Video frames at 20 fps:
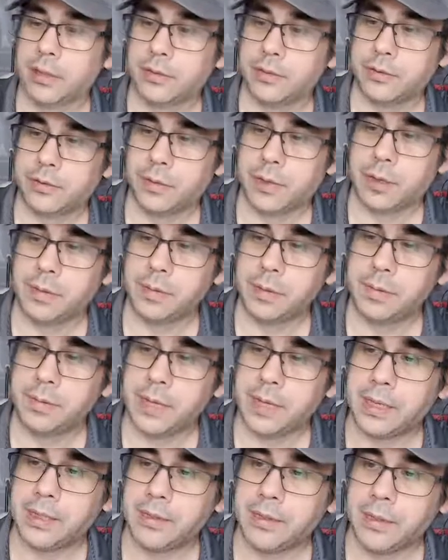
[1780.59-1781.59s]
So I'll be
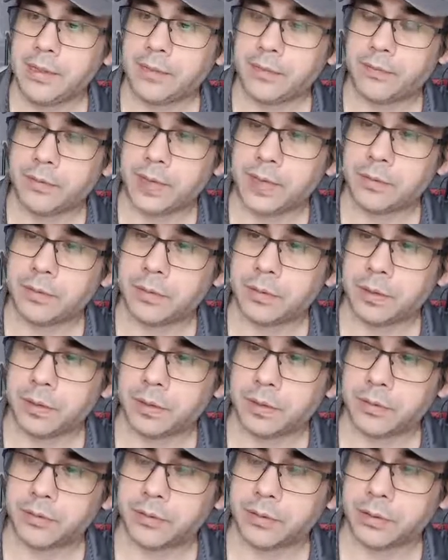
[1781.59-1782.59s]
making these available
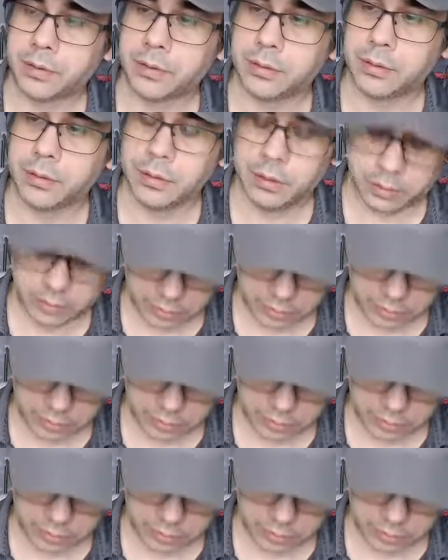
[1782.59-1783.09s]
also